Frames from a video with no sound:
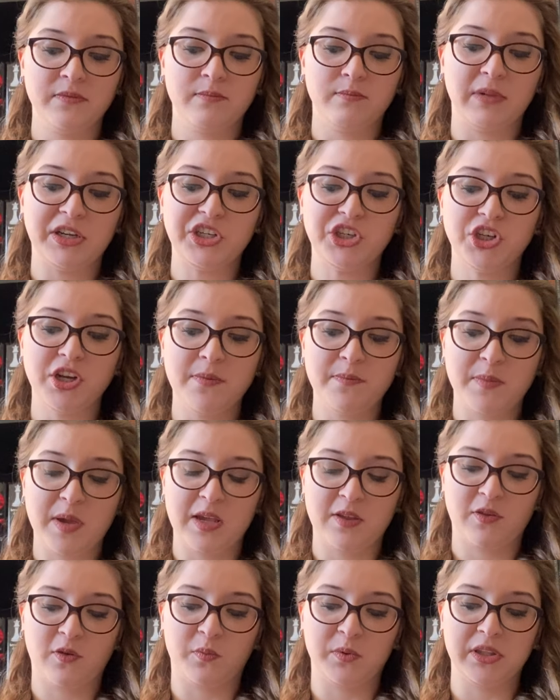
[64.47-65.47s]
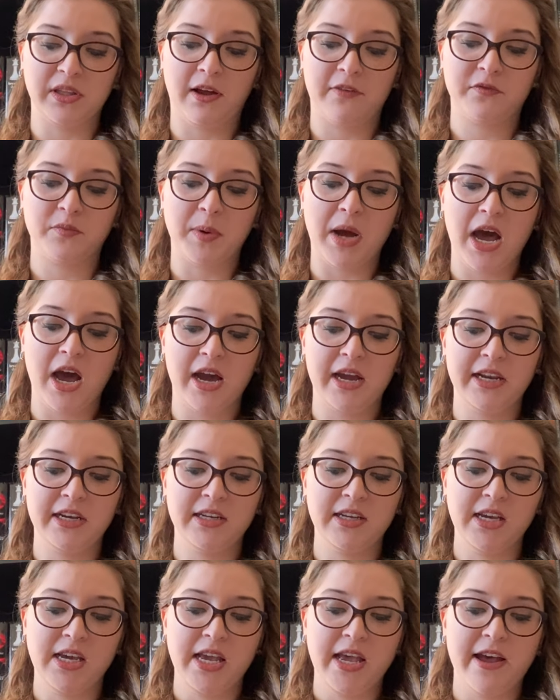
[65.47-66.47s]
My shipmates were left
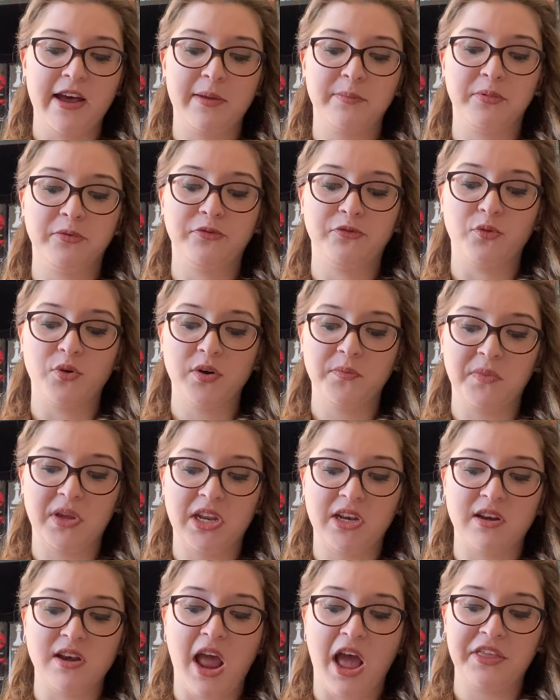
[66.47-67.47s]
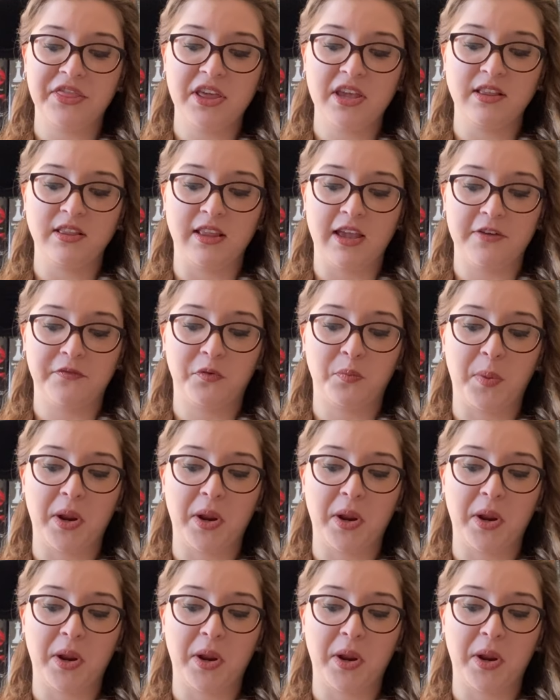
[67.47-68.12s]
behind, and before me nothing lived